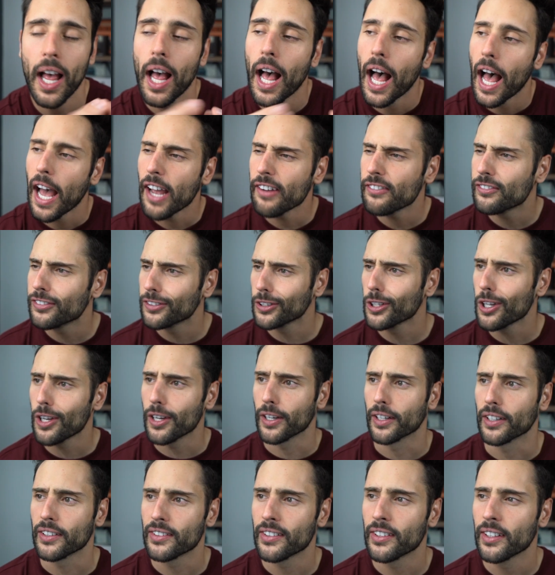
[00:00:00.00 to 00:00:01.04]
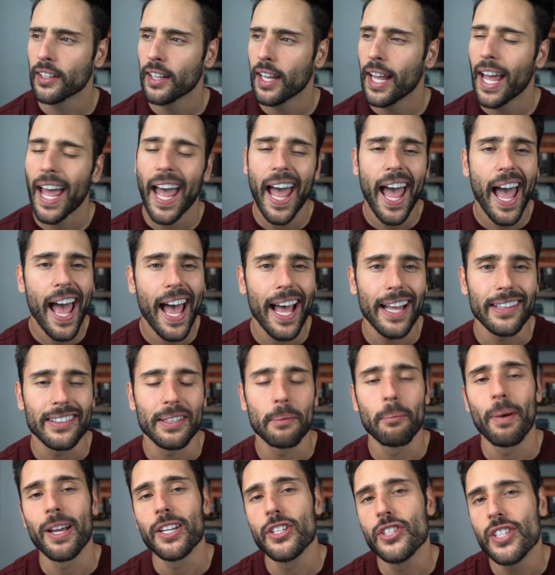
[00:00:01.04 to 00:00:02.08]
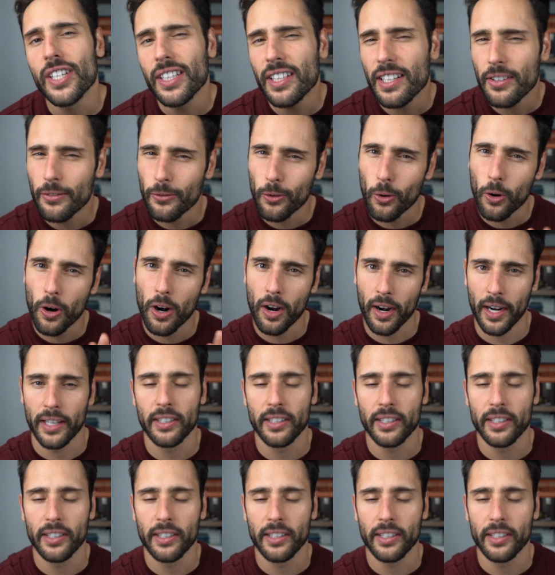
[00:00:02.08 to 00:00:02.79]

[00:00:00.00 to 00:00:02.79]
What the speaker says: I've looked at my GT4